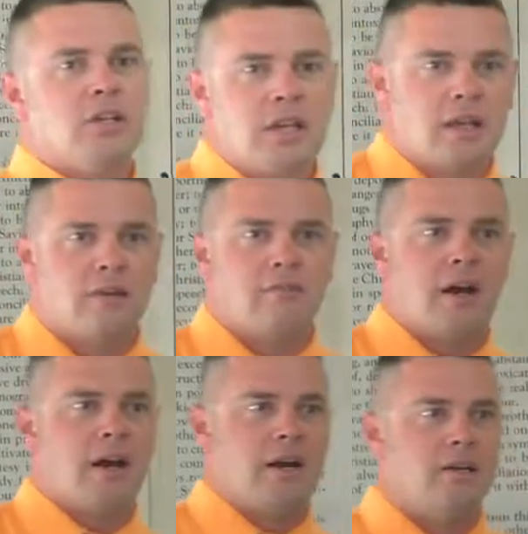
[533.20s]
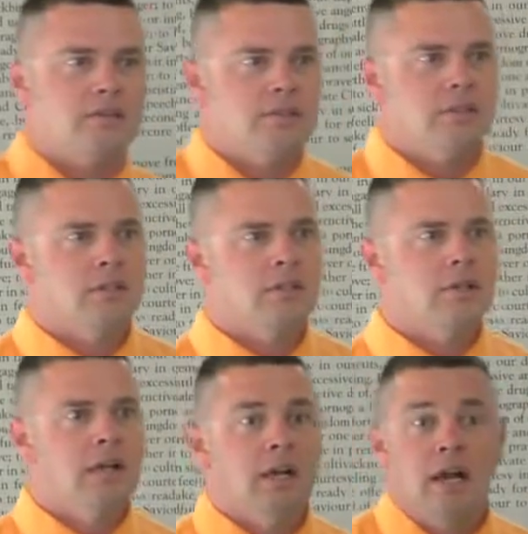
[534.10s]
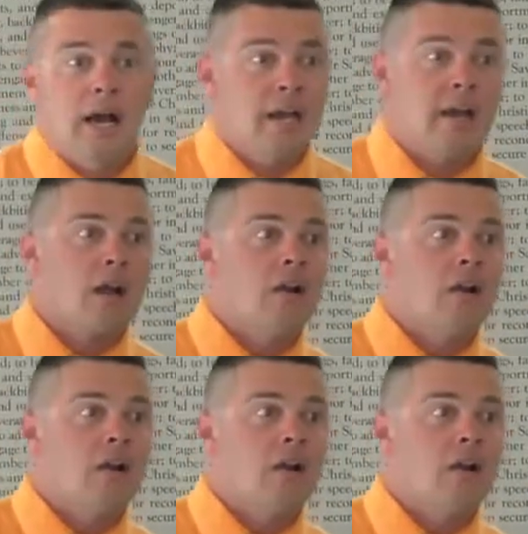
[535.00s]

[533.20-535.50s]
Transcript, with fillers: of yellow flowers. I ain't got a